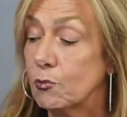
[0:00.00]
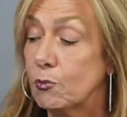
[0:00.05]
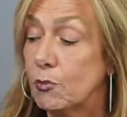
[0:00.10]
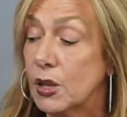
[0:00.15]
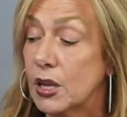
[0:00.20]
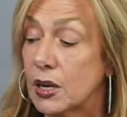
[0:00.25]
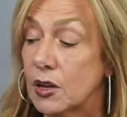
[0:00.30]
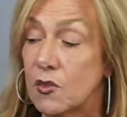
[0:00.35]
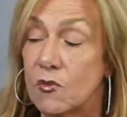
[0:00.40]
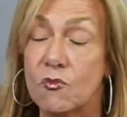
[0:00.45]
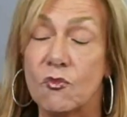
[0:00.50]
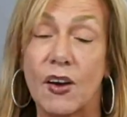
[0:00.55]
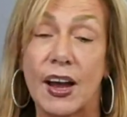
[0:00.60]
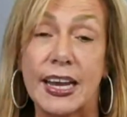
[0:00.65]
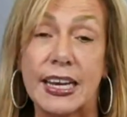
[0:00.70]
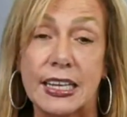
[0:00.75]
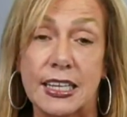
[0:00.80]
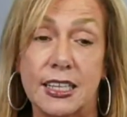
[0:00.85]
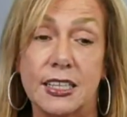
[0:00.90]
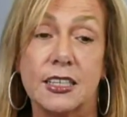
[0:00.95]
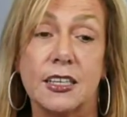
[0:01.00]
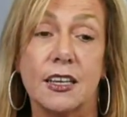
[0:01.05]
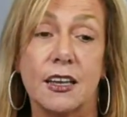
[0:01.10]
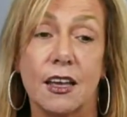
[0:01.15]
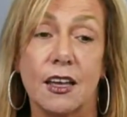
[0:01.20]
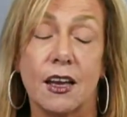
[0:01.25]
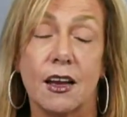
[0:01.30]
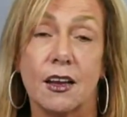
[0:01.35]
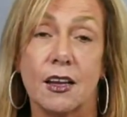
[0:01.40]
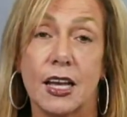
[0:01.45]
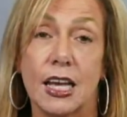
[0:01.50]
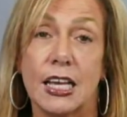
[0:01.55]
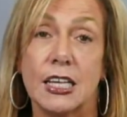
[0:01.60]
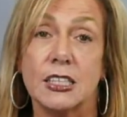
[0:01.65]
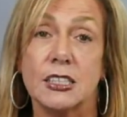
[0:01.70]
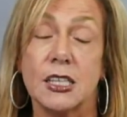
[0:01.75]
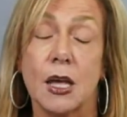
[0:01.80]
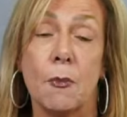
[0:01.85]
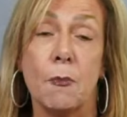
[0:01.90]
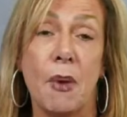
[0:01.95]
invited
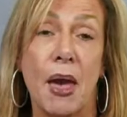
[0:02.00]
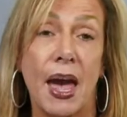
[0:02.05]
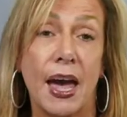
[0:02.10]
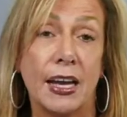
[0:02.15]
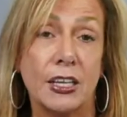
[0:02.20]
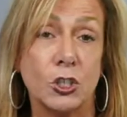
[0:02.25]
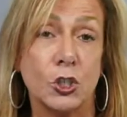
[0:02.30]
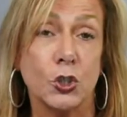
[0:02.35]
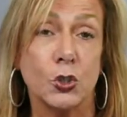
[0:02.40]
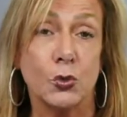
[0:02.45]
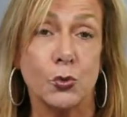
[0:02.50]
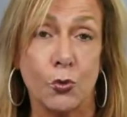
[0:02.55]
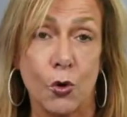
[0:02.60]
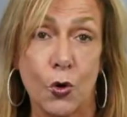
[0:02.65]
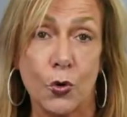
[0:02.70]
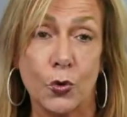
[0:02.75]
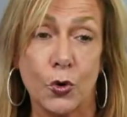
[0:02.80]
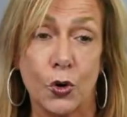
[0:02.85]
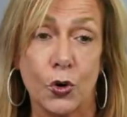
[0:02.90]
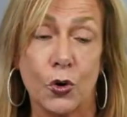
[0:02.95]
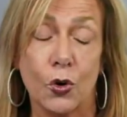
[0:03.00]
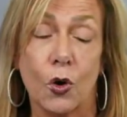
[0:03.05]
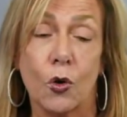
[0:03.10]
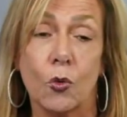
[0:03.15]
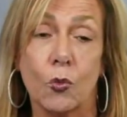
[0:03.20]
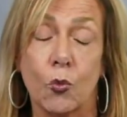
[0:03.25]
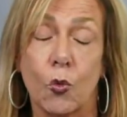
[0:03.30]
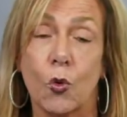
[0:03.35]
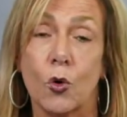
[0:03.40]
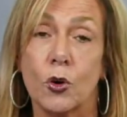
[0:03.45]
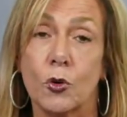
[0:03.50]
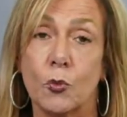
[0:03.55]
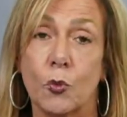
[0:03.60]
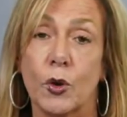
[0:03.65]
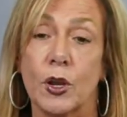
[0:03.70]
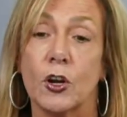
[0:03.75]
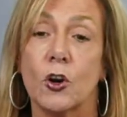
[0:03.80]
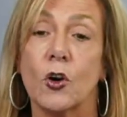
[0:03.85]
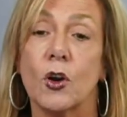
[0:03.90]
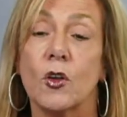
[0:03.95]
as a Pat Schroeder Award
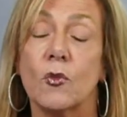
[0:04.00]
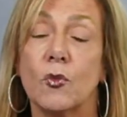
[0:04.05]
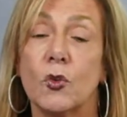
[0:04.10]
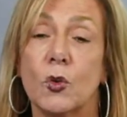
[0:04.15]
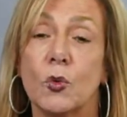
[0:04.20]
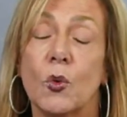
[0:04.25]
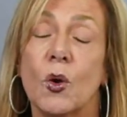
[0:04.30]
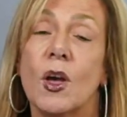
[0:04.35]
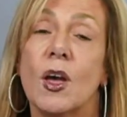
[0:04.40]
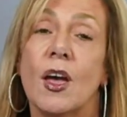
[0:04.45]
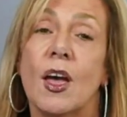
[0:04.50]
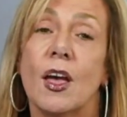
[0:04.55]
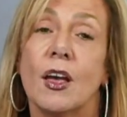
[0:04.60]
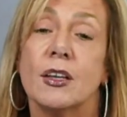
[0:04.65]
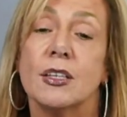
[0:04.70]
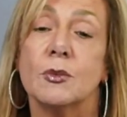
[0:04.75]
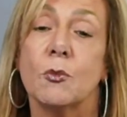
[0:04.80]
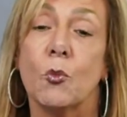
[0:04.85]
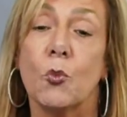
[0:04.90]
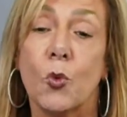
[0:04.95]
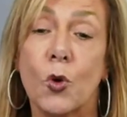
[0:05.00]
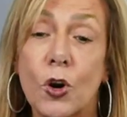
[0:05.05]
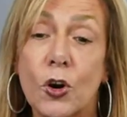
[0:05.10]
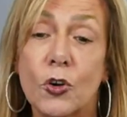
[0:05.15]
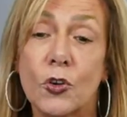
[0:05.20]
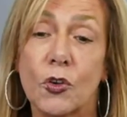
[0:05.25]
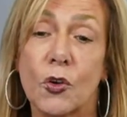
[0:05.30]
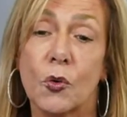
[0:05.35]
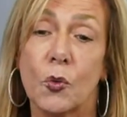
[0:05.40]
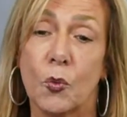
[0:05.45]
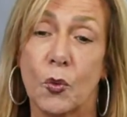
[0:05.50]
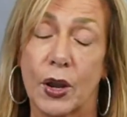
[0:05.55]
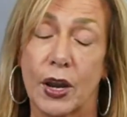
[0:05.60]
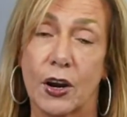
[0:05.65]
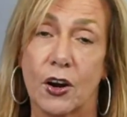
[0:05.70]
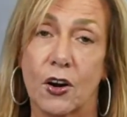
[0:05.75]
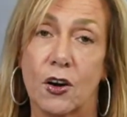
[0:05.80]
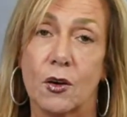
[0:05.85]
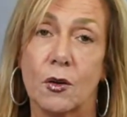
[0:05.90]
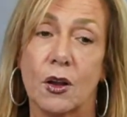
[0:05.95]
winner. If you weren't
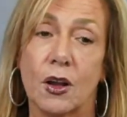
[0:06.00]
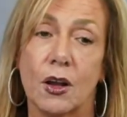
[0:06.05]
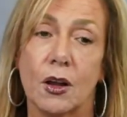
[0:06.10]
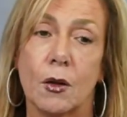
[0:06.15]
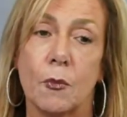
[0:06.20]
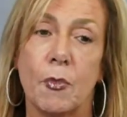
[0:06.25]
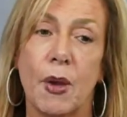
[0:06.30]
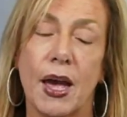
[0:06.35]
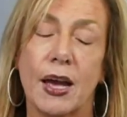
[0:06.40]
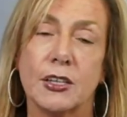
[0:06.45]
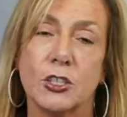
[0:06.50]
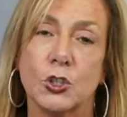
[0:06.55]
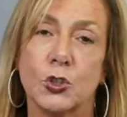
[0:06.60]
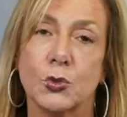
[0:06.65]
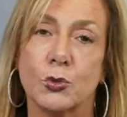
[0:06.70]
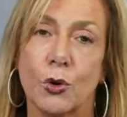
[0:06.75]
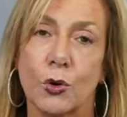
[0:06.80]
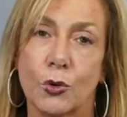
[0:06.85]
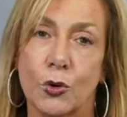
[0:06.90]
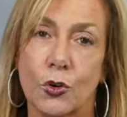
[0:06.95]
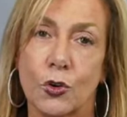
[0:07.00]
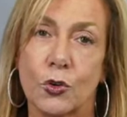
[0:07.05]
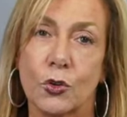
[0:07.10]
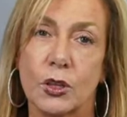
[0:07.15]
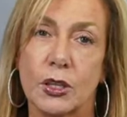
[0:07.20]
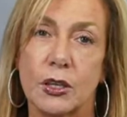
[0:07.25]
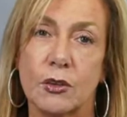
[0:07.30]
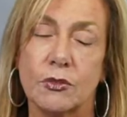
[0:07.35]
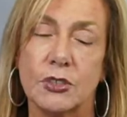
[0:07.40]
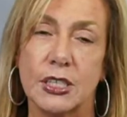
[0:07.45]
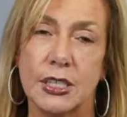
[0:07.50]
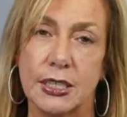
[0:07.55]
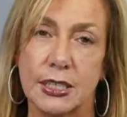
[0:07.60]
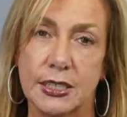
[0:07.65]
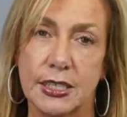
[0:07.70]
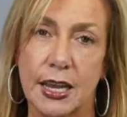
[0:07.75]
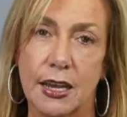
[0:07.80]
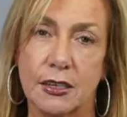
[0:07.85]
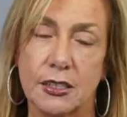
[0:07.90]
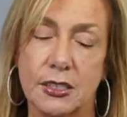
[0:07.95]
aware, Pat Schroeder lived in the
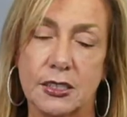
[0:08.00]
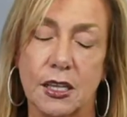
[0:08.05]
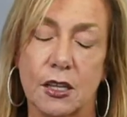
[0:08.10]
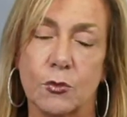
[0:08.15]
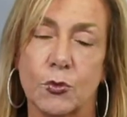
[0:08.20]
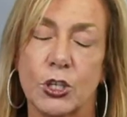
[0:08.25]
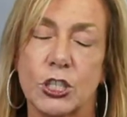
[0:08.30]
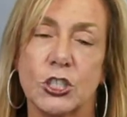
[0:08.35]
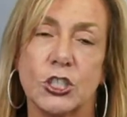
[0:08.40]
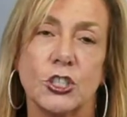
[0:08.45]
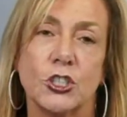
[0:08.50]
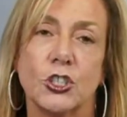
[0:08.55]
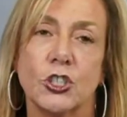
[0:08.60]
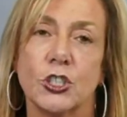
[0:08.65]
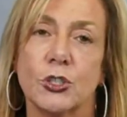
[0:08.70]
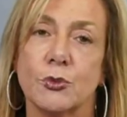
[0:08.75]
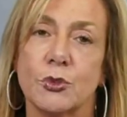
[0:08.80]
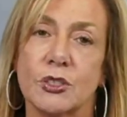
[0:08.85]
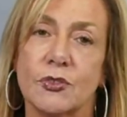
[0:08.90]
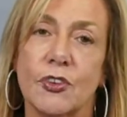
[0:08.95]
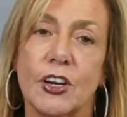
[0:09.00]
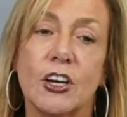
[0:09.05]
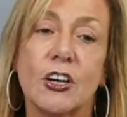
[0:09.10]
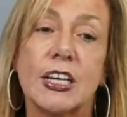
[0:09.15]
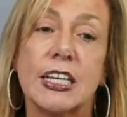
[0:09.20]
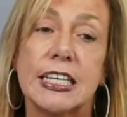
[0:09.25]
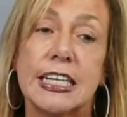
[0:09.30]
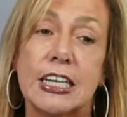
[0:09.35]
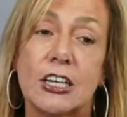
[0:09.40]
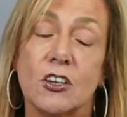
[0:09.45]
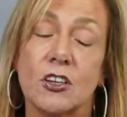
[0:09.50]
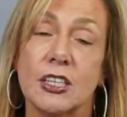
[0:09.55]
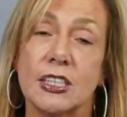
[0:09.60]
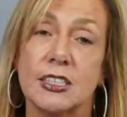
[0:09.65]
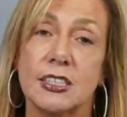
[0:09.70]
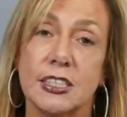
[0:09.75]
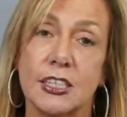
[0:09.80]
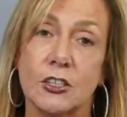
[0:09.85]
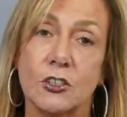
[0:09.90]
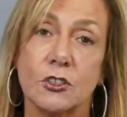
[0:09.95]
town of Celebration. She was very near
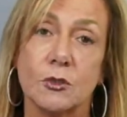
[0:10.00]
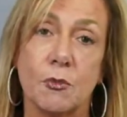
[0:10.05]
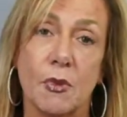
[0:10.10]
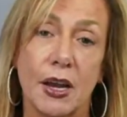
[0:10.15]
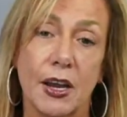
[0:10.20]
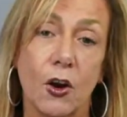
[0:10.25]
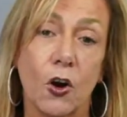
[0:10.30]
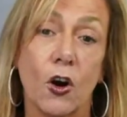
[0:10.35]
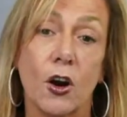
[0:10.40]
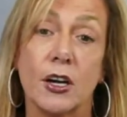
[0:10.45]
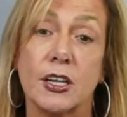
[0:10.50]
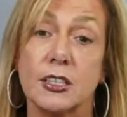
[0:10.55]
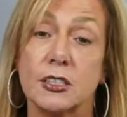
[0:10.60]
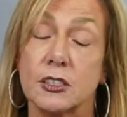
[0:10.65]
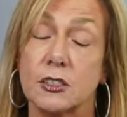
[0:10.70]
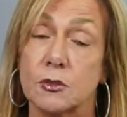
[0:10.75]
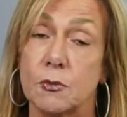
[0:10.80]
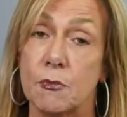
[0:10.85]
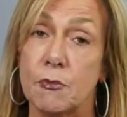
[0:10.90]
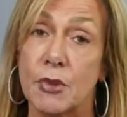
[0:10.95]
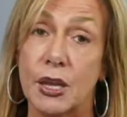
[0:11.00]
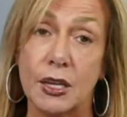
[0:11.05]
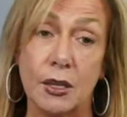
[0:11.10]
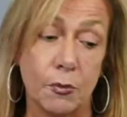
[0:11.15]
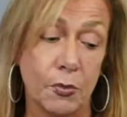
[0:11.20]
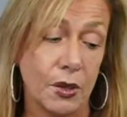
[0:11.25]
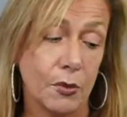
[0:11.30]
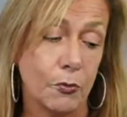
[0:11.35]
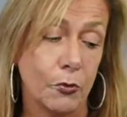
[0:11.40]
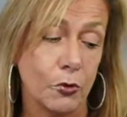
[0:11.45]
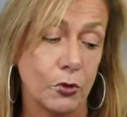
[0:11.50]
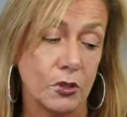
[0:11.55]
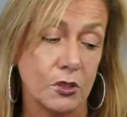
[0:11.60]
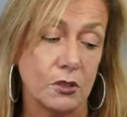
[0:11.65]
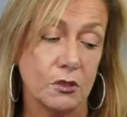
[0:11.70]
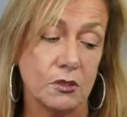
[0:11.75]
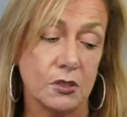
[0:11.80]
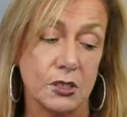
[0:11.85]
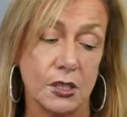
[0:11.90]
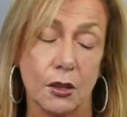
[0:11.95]
and dear to my heart, as many people in
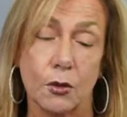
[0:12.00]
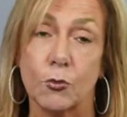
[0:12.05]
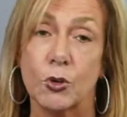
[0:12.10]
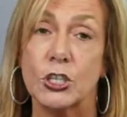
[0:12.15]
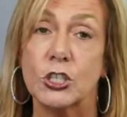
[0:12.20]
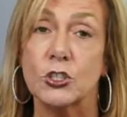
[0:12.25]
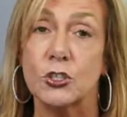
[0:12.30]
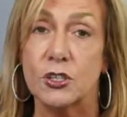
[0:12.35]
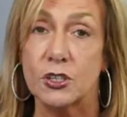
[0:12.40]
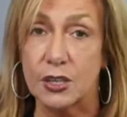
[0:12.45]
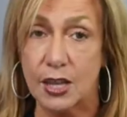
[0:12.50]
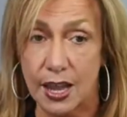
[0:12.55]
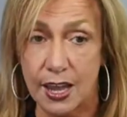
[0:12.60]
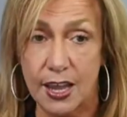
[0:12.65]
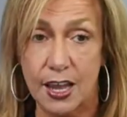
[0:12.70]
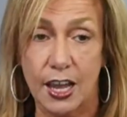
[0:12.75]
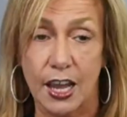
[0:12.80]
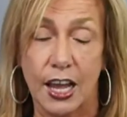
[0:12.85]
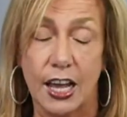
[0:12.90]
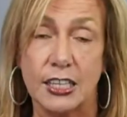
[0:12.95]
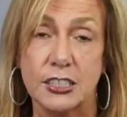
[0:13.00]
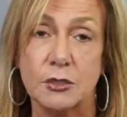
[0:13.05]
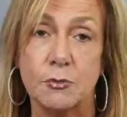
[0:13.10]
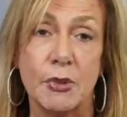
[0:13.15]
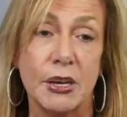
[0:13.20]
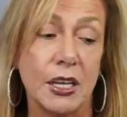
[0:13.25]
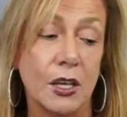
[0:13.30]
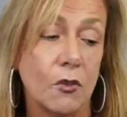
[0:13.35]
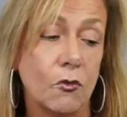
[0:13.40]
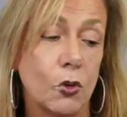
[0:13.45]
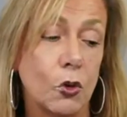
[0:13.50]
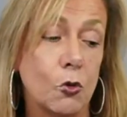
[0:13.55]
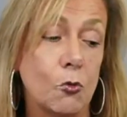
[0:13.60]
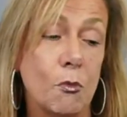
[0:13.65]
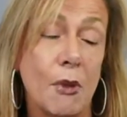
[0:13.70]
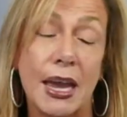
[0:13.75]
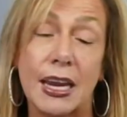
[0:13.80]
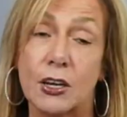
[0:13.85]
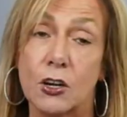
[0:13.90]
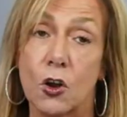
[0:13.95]
Celebration. As many of you
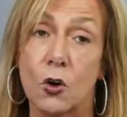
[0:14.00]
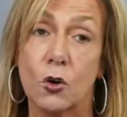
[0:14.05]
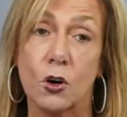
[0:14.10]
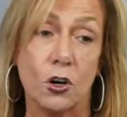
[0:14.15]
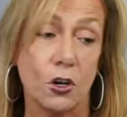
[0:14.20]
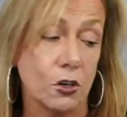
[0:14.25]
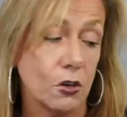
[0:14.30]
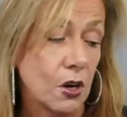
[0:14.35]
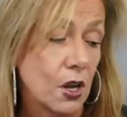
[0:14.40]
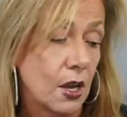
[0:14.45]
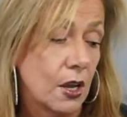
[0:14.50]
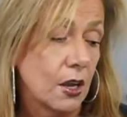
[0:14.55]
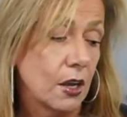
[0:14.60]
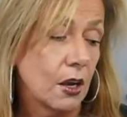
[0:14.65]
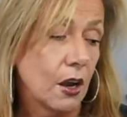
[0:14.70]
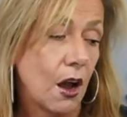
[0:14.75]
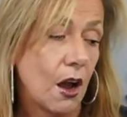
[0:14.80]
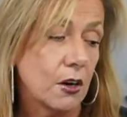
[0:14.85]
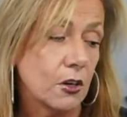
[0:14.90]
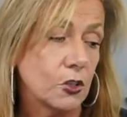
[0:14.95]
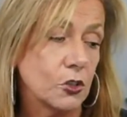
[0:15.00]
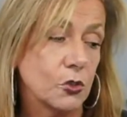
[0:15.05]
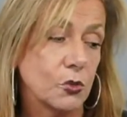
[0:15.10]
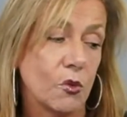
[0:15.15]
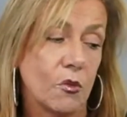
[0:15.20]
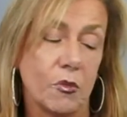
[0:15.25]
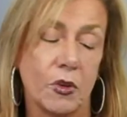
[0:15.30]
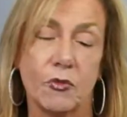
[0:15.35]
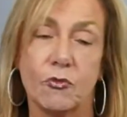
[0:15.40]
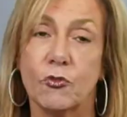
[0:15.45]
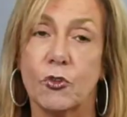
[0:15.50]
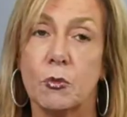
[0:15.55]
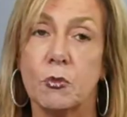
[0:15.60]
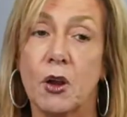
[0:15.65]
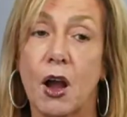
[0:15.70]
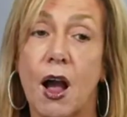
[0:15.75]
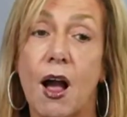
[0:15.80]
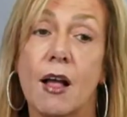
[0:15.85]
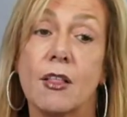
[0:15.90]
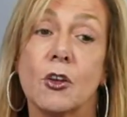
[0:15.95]
may know her, Congresswoman from
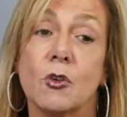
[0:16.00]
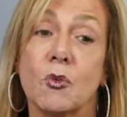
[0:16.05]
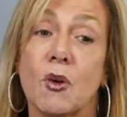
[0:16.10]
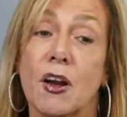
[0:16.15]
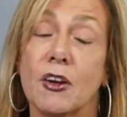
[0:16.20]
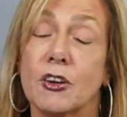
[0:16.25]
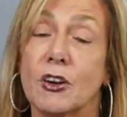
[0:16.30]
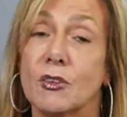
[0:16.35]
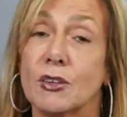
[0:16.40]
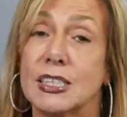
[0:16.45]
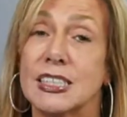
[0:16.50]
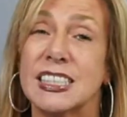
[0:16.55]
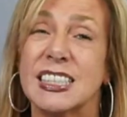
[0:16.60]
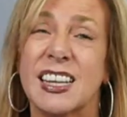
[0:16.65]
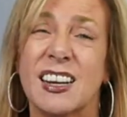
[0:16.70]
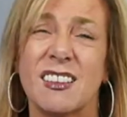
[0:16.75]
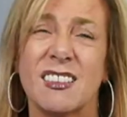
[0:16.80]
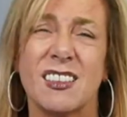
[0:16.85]
Colorado, and did a